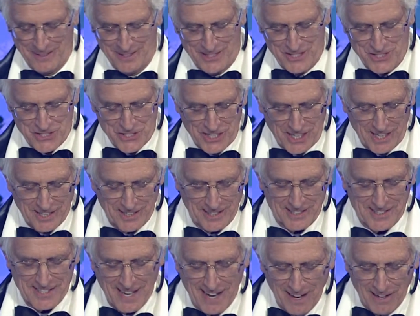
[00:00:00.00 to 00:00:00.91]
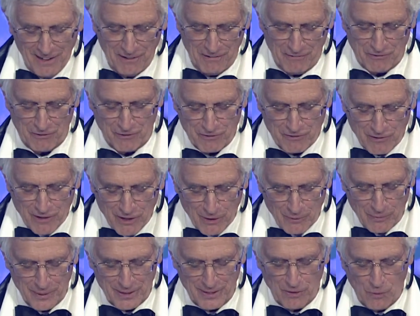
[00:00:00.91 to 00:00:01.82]
said, A talent for
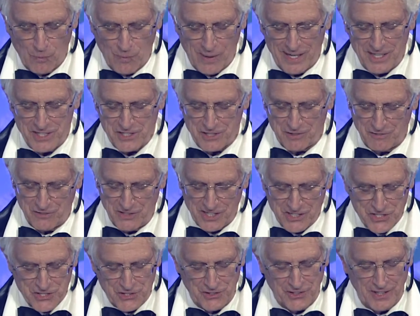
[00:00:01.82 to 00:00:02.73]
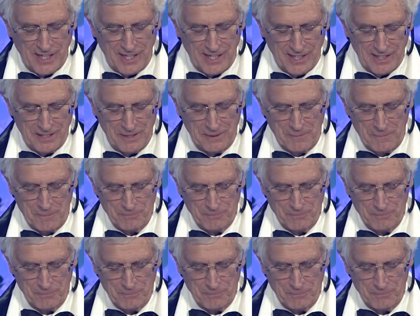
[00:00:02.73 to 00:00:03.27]
following the ways of yesterday